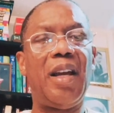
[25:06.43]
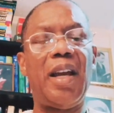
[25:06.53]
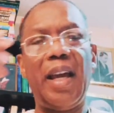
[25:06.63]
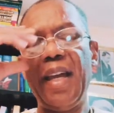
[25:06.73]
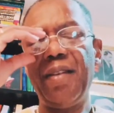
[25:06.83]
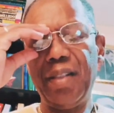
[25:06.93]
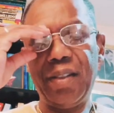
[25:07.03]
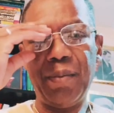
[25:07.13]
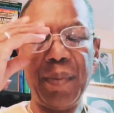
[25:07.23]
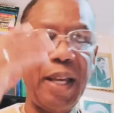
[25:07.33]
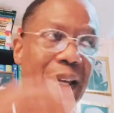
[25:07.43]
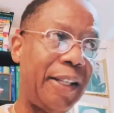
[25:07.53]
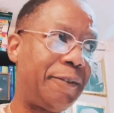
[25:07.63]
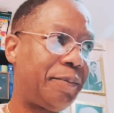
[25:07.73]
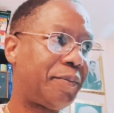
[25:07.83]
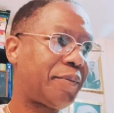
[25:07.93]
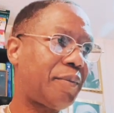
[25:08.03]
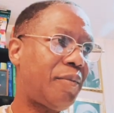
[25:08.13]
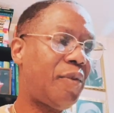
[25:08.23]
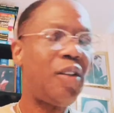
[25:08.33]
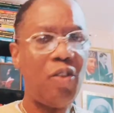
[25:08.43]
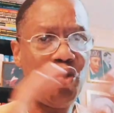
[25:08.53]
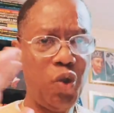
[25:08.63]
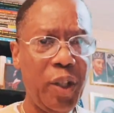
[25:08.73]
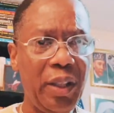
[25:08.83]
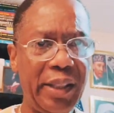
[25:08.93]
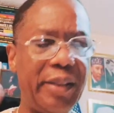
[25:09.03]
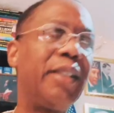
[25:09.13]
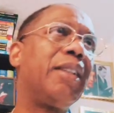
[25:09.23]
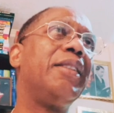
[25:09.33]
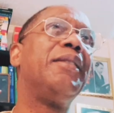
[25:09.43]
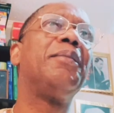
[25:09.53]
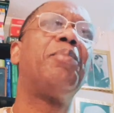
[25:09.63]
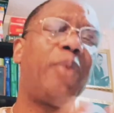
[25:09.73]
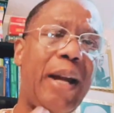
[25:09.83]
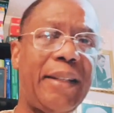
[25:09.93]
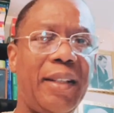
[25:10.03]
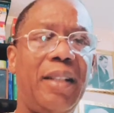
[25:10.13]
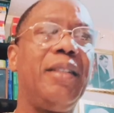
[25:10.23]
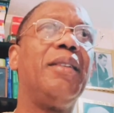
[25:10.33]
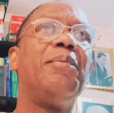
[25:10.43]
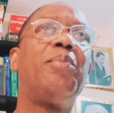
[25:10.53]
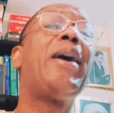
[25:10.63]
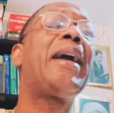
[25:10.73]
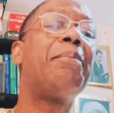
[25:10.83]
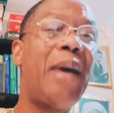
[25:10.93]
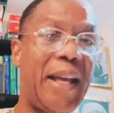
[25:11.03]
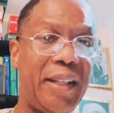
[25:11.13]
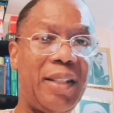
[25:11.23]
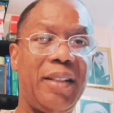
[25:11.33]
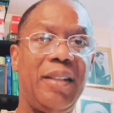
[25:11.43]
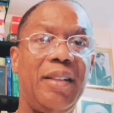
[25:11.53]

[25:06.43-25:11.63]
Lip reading: Here is a man, realistically, practically, pragmatically,